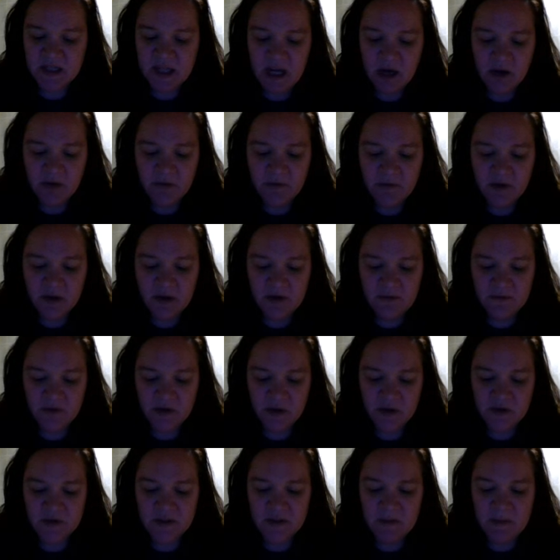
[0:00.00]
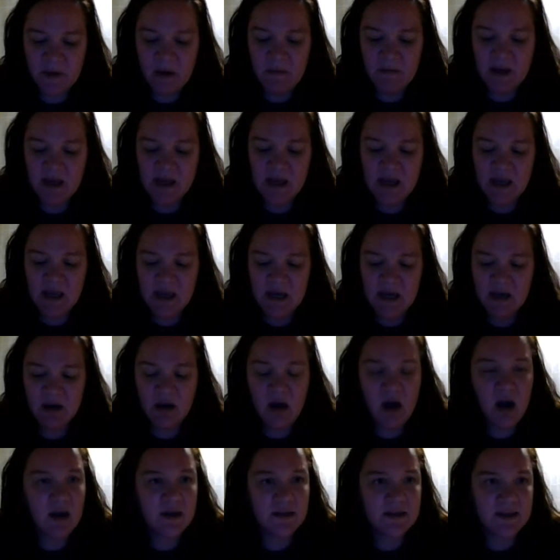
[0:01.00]
was careful at first about making any
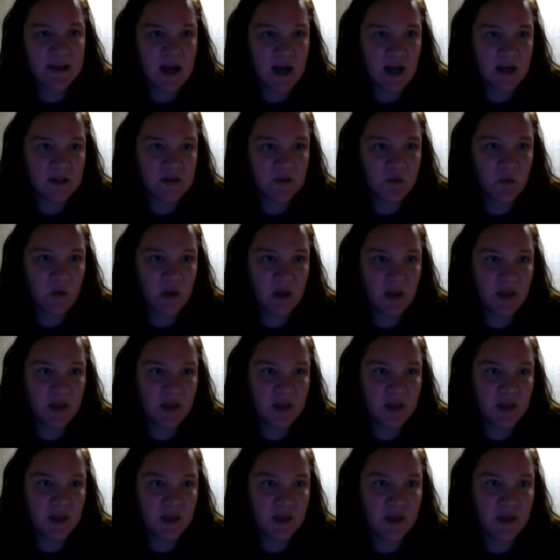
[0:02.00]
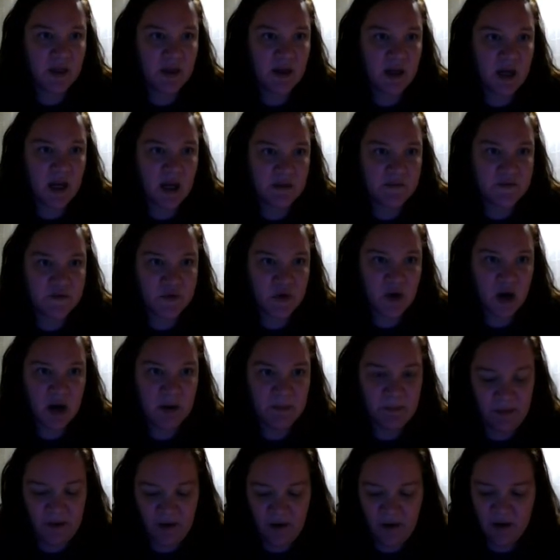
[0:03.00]
contact with the native
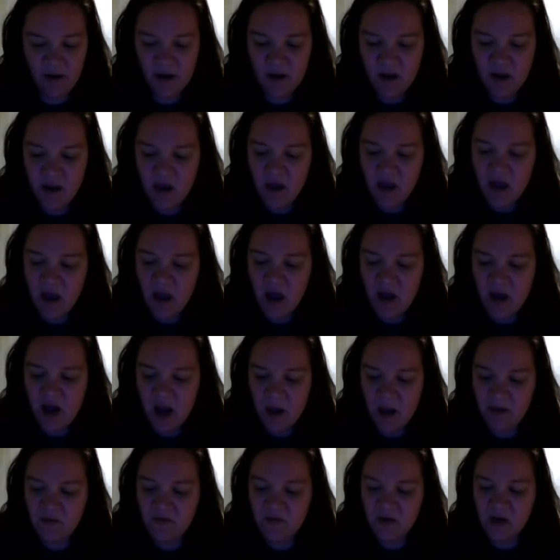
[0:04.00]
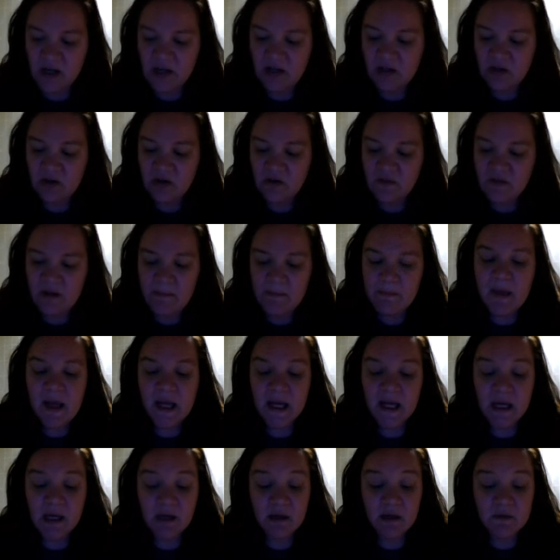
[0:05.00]
tribe there. And however, he learned that
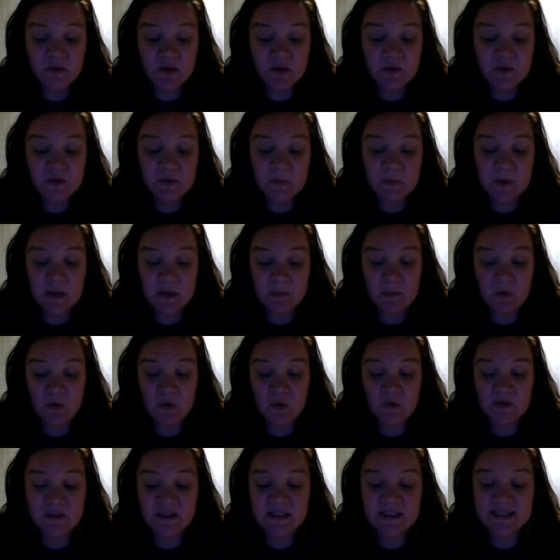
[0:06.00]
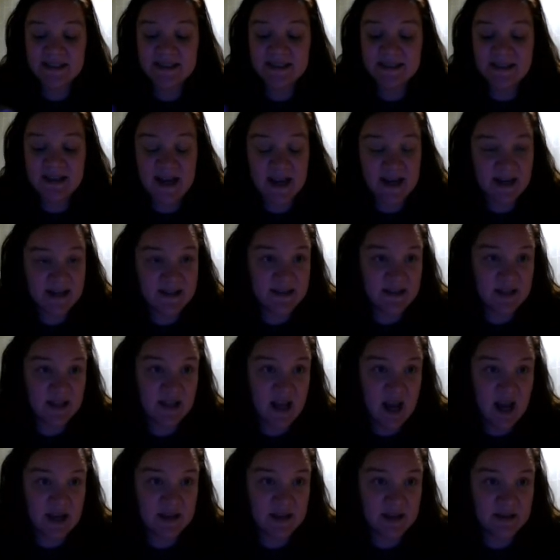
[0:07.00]
many of those people disliked
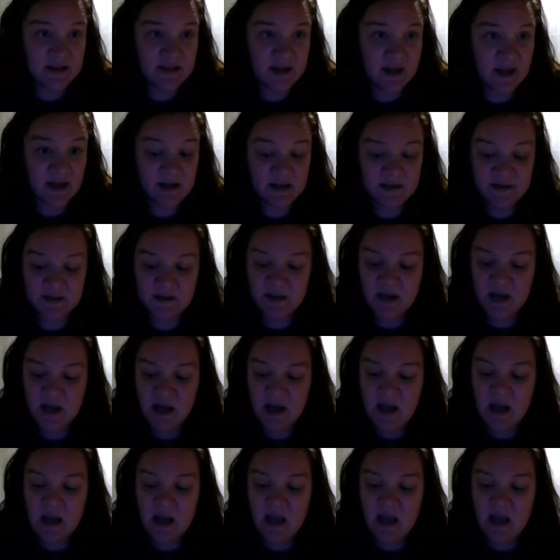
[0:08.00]
the Aztecs